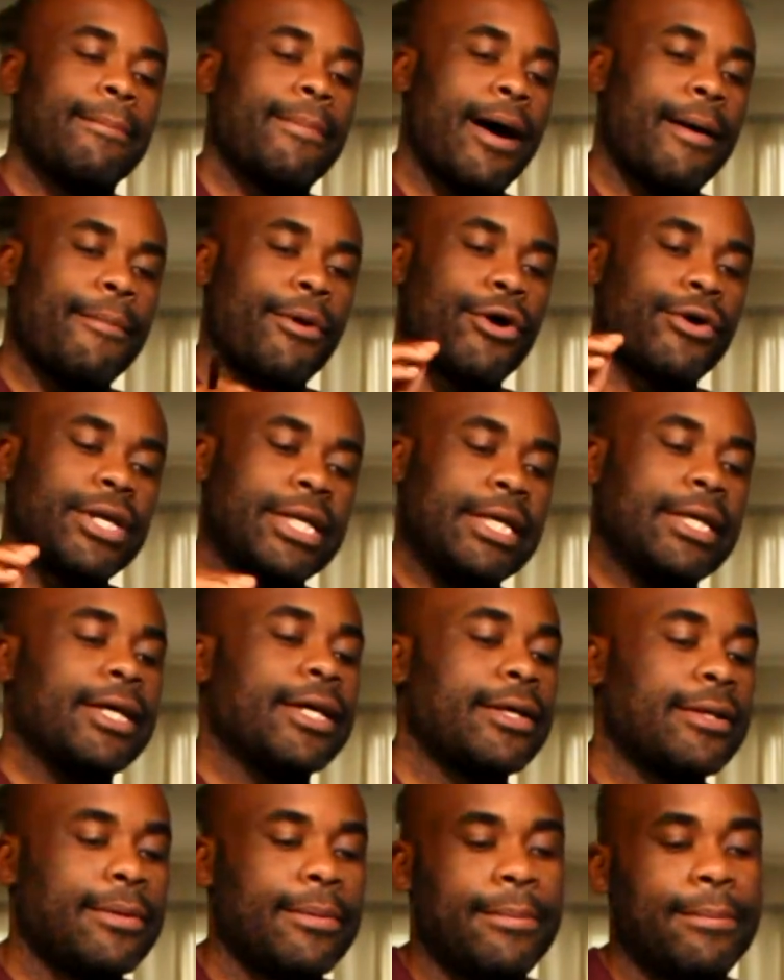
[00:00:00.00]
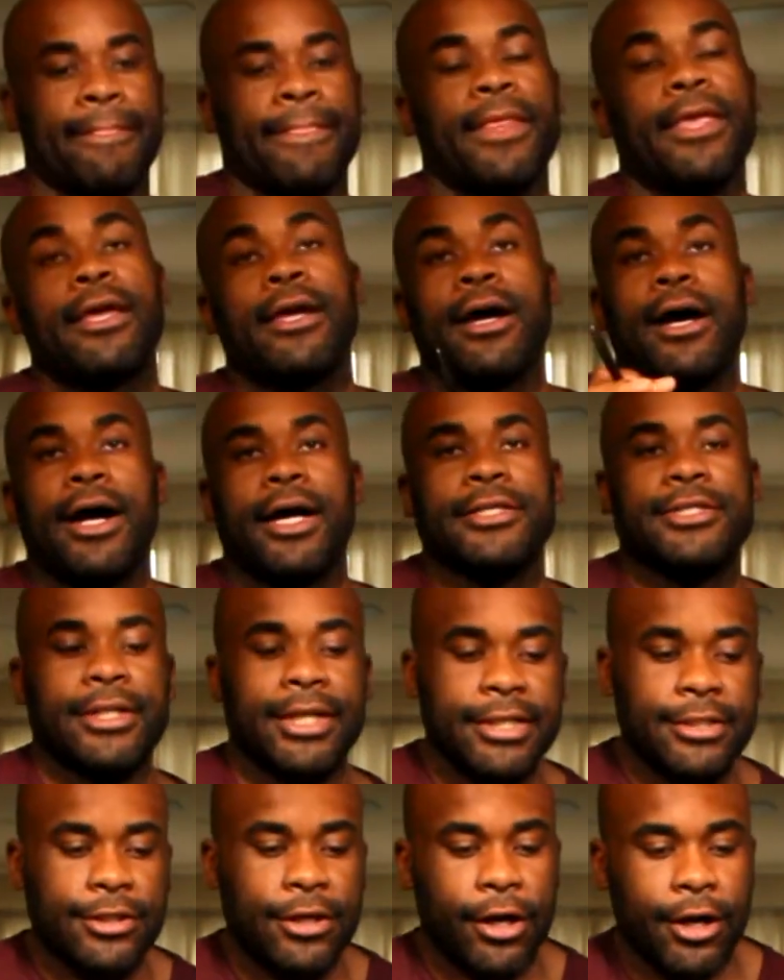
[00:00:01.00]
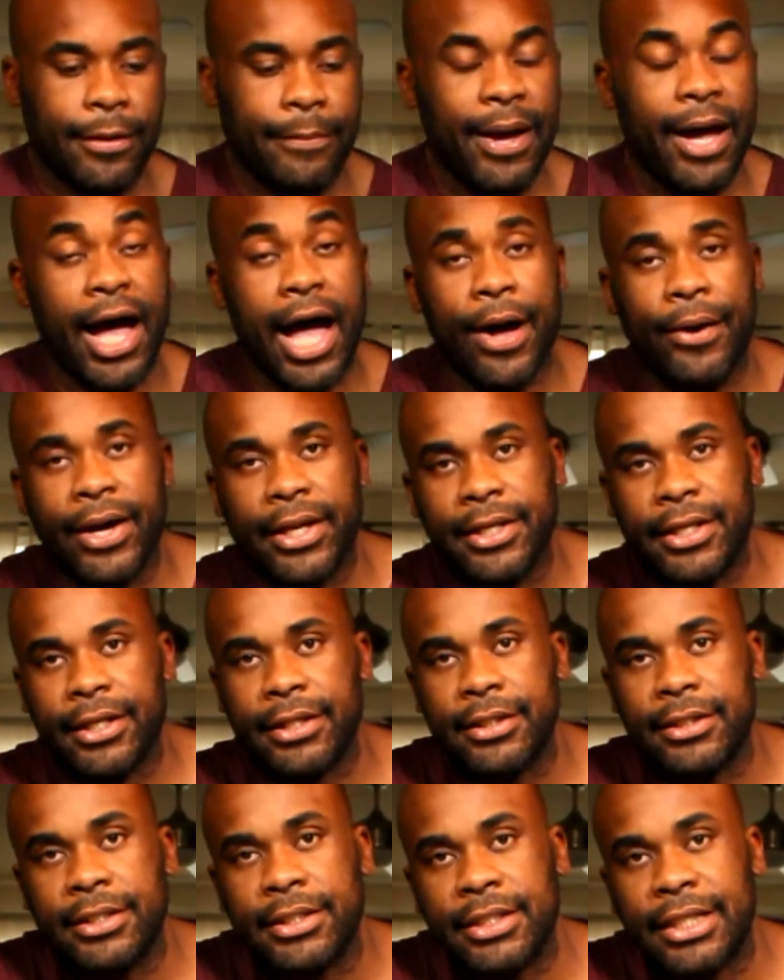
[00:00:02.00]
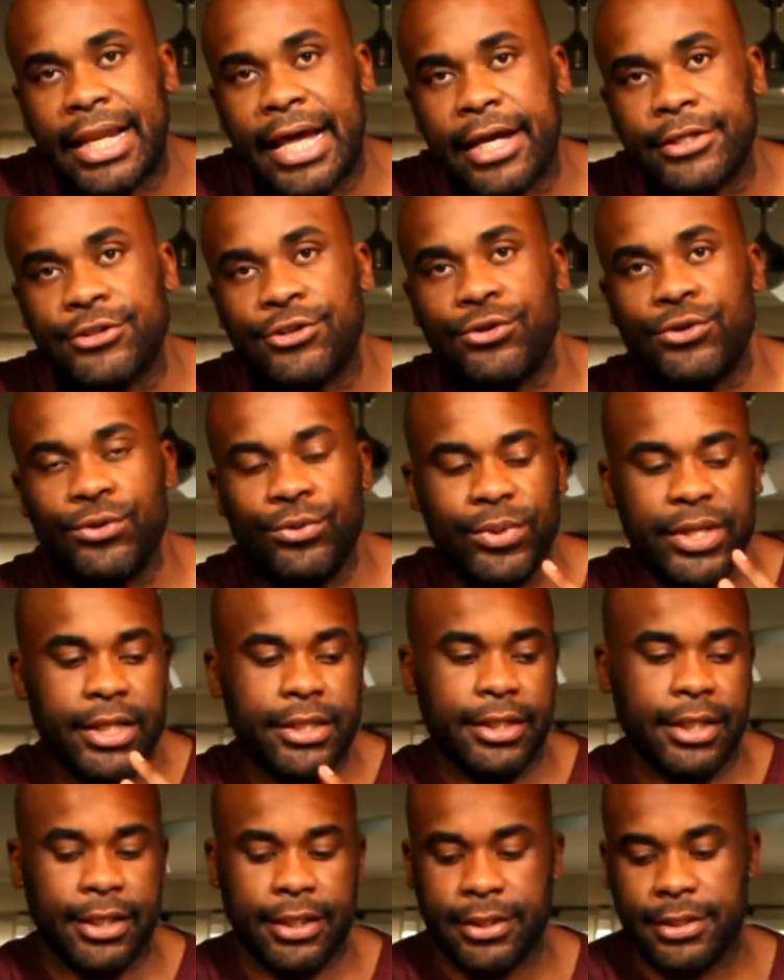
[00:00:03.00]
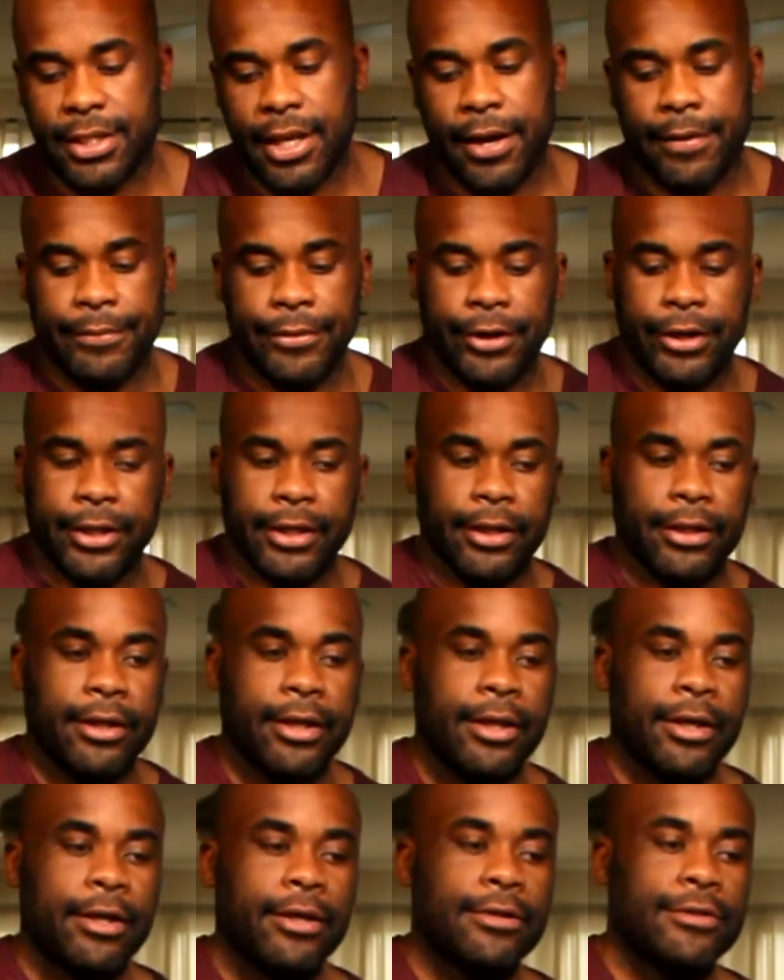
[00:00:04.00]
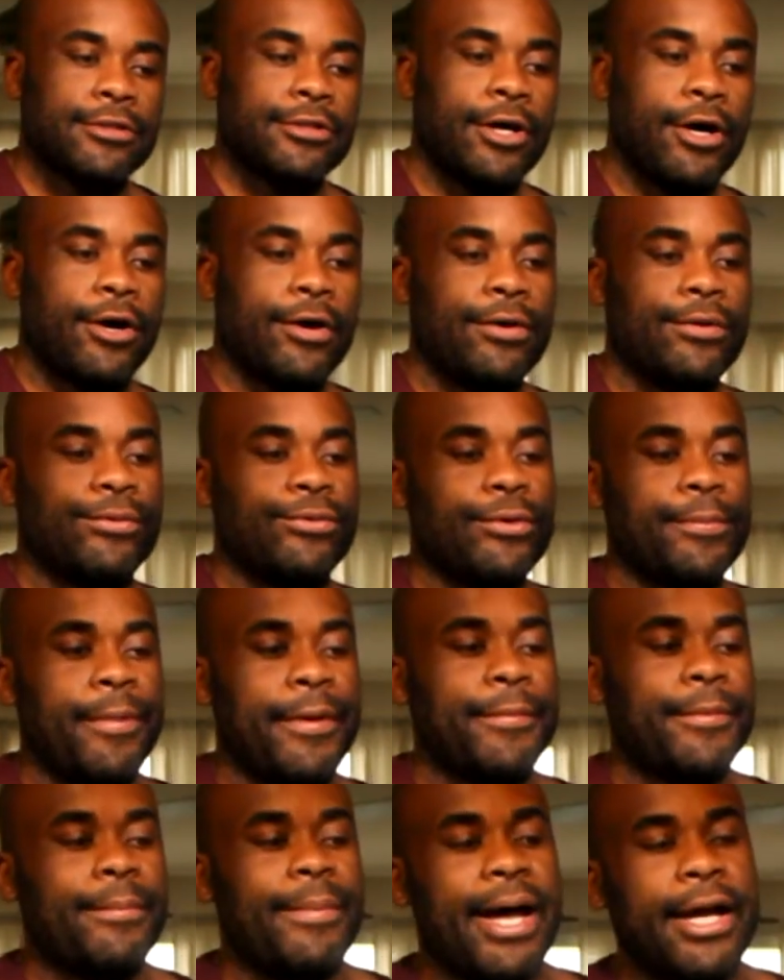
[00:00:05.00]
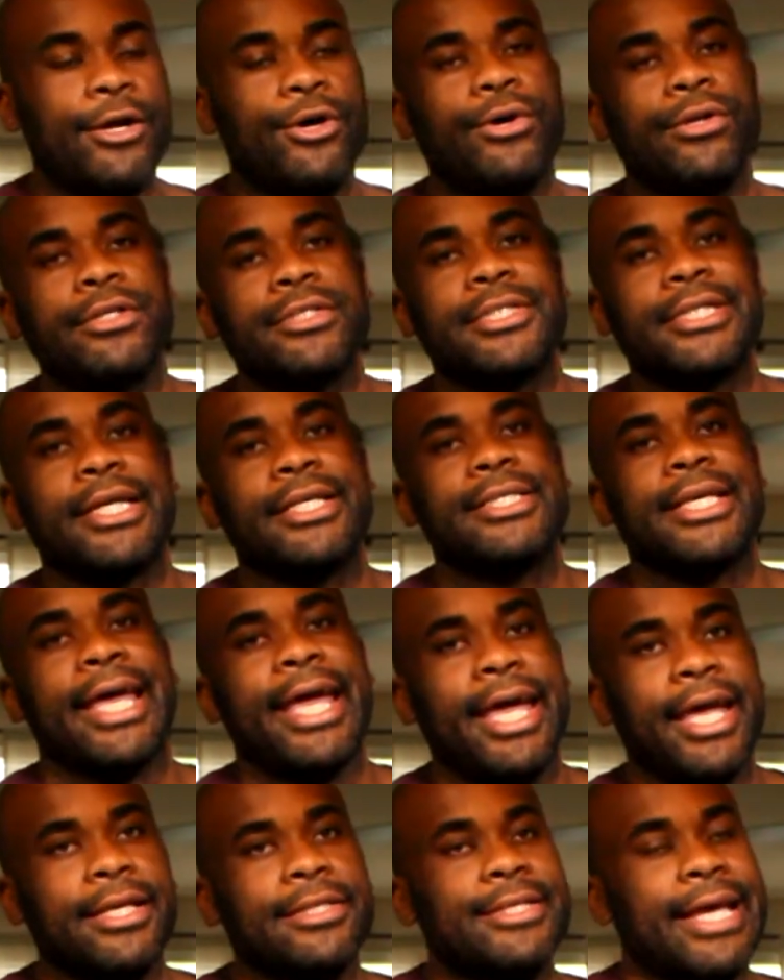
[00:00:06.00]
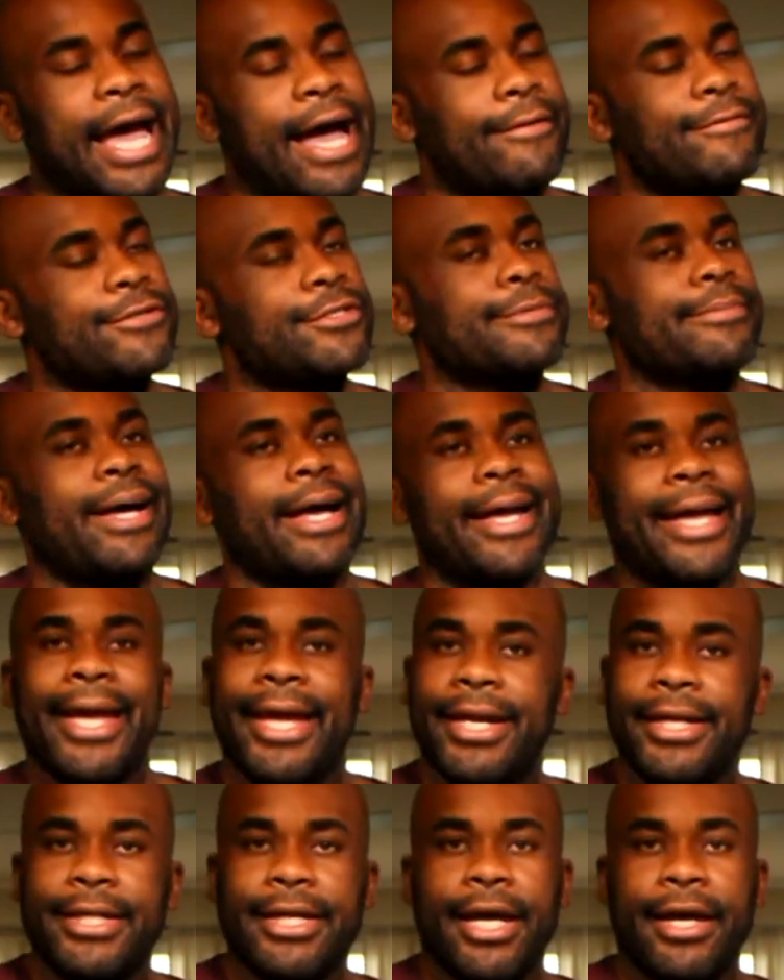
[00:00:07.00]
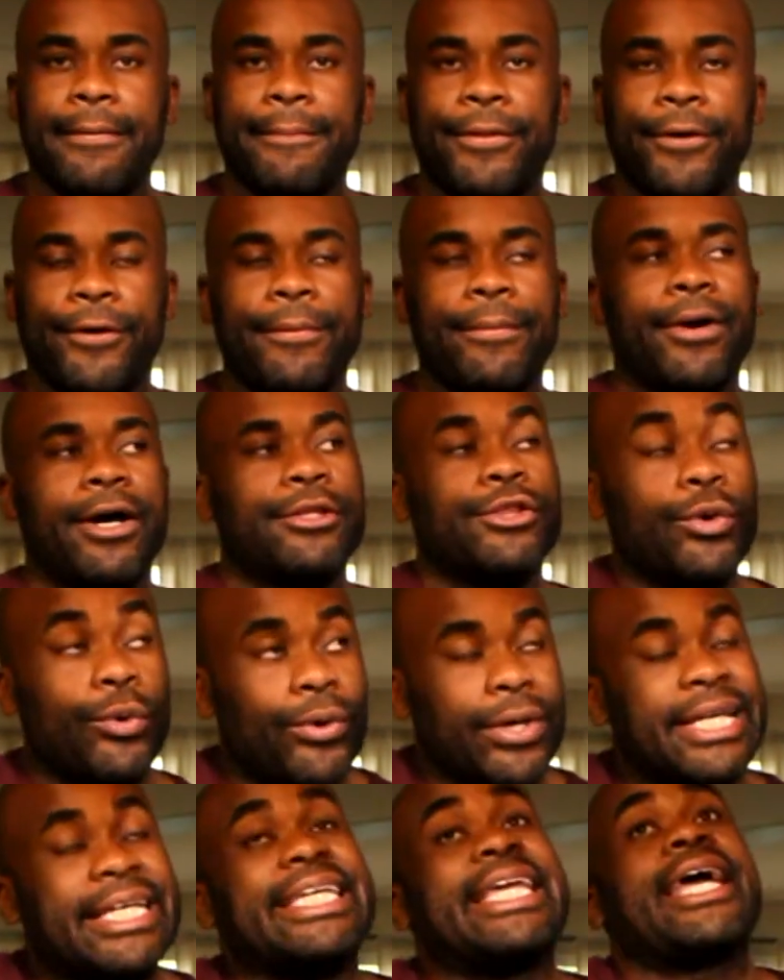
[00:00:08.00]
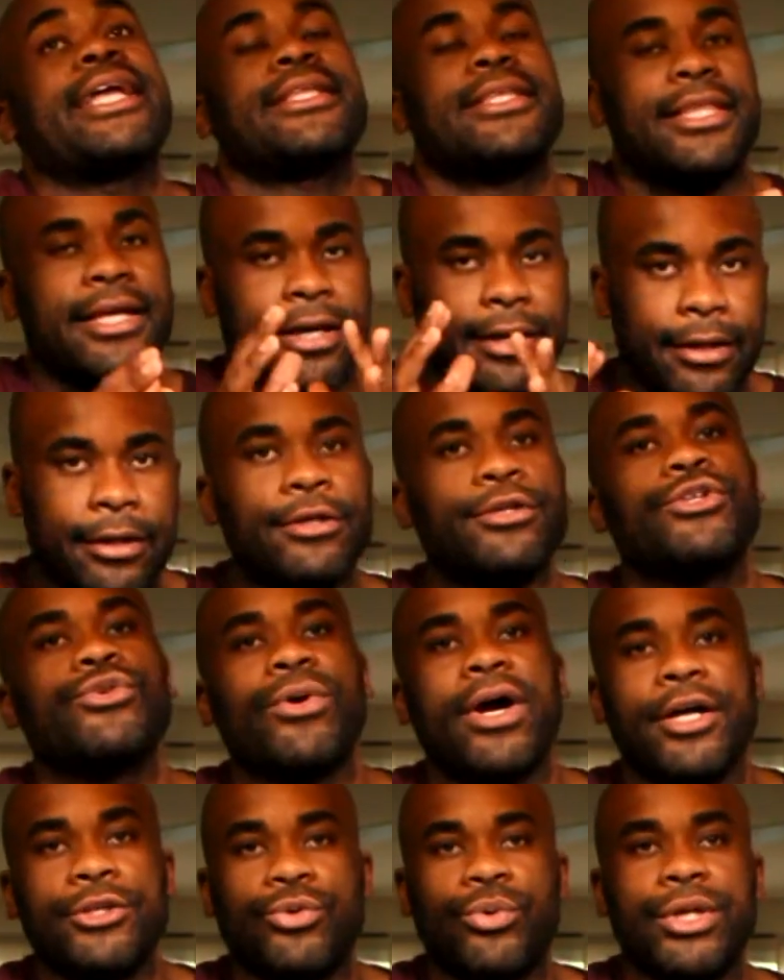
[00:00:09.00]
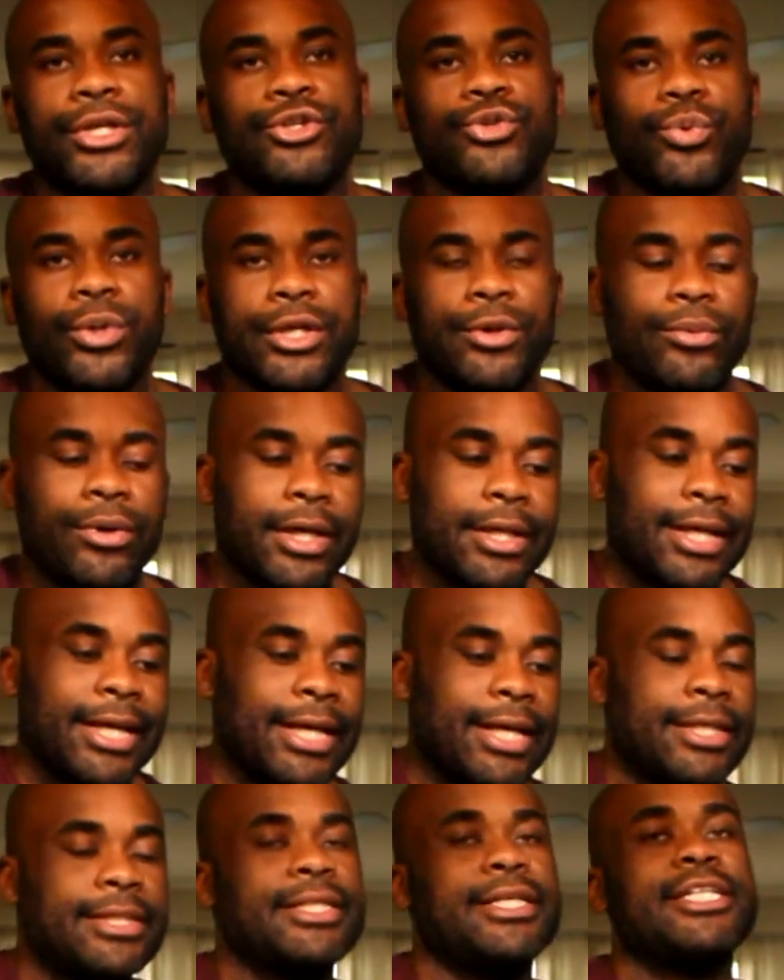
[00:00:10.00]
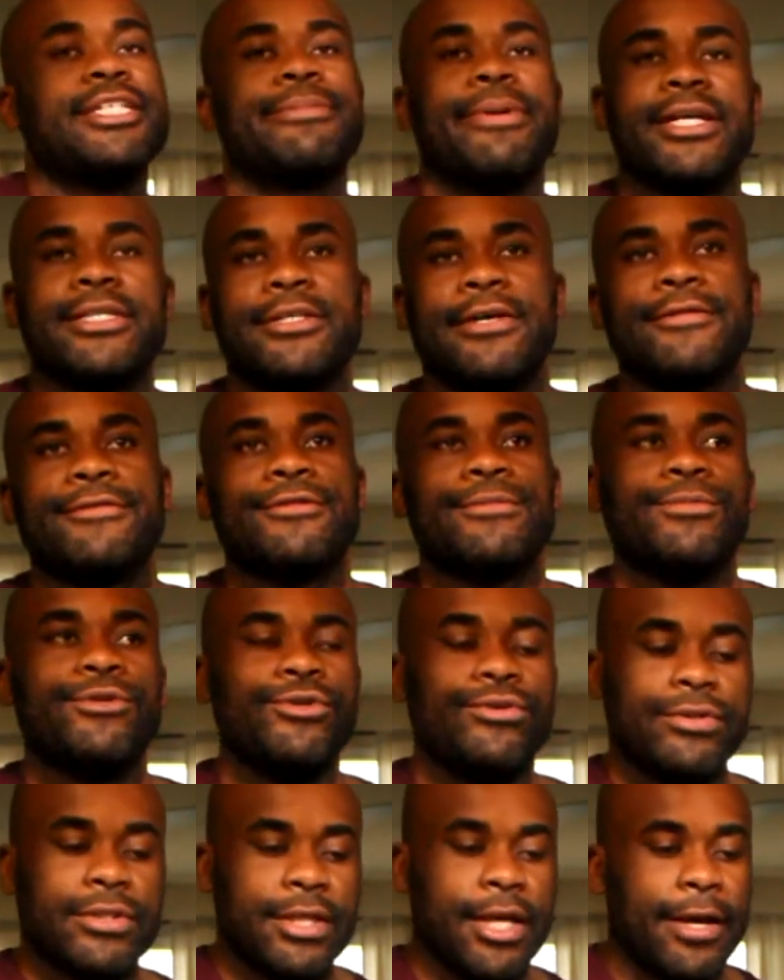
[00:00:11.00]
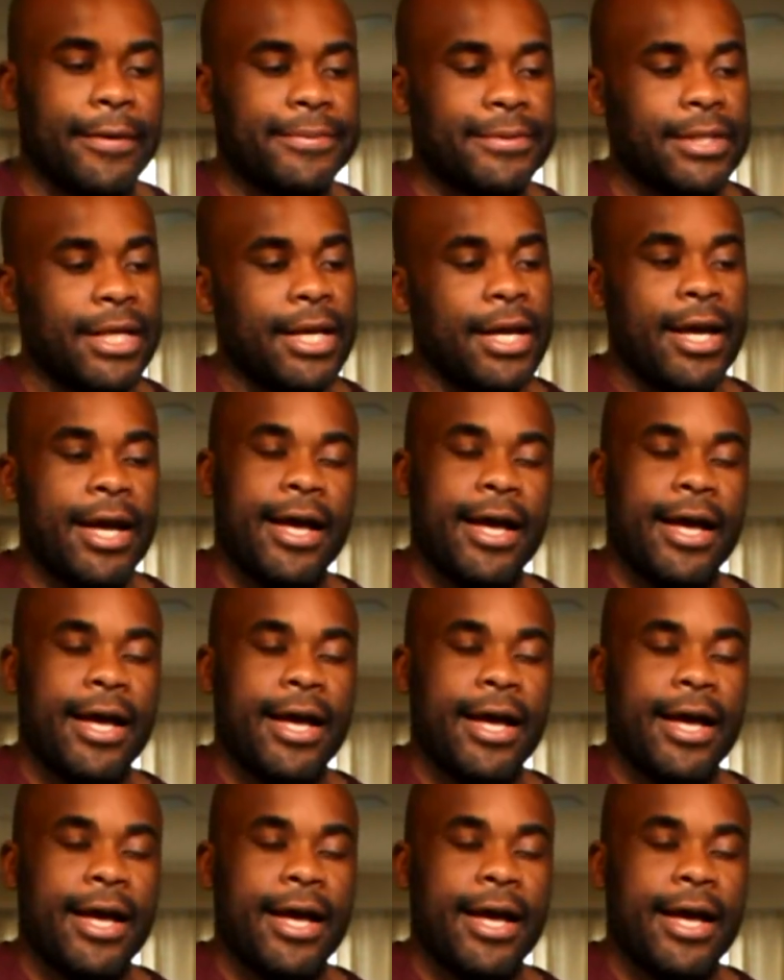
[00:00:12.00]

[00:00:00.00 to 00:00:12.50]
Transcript: I'm already in all right so let's talk about how I did the last two weeks in the stock market so remember my goal is to get to eight to average about 8k per month or get there throughout 2021 teach myself some new steps